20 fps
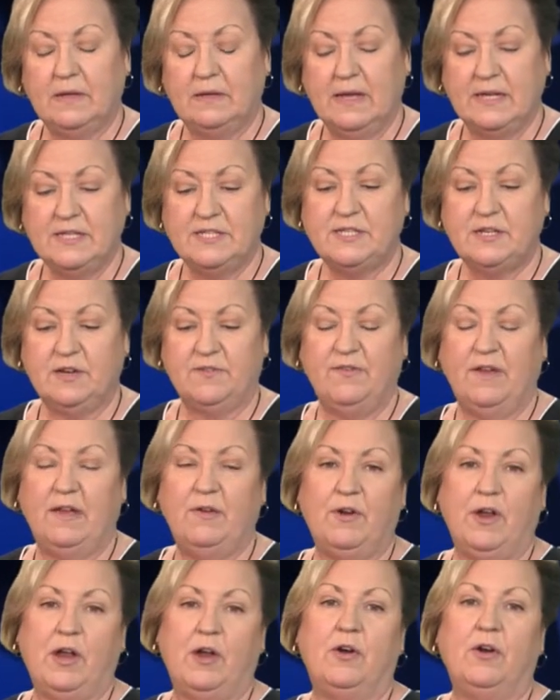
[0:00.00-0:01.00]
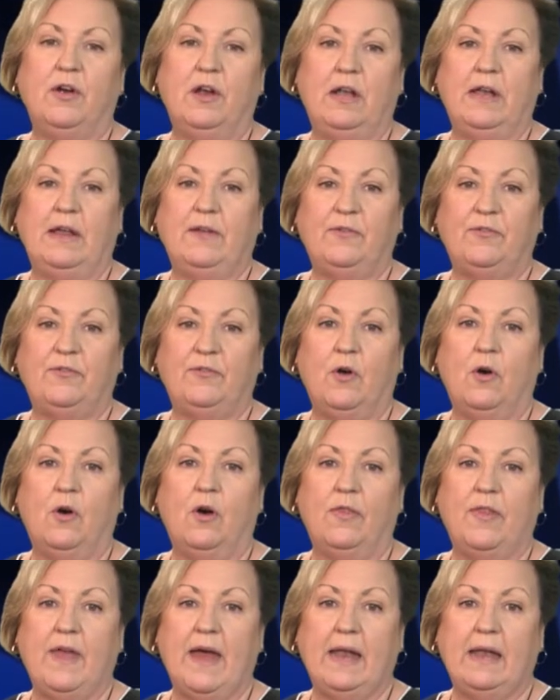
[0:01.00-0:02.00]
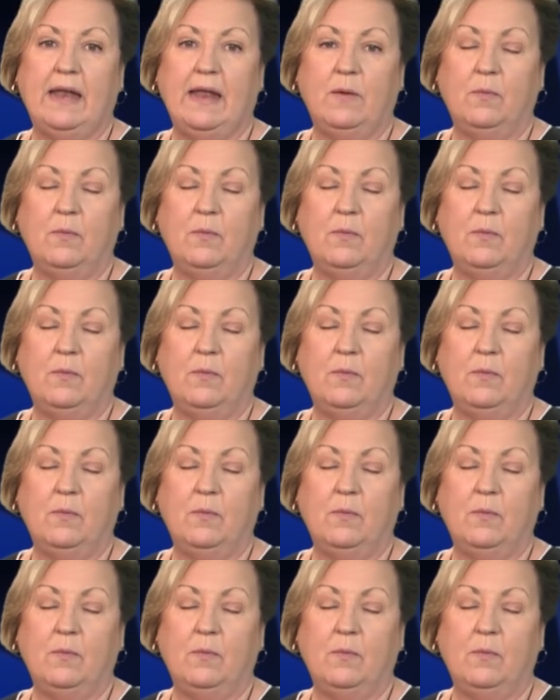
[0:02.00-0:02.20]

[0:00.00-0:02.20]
Cluster very early saw that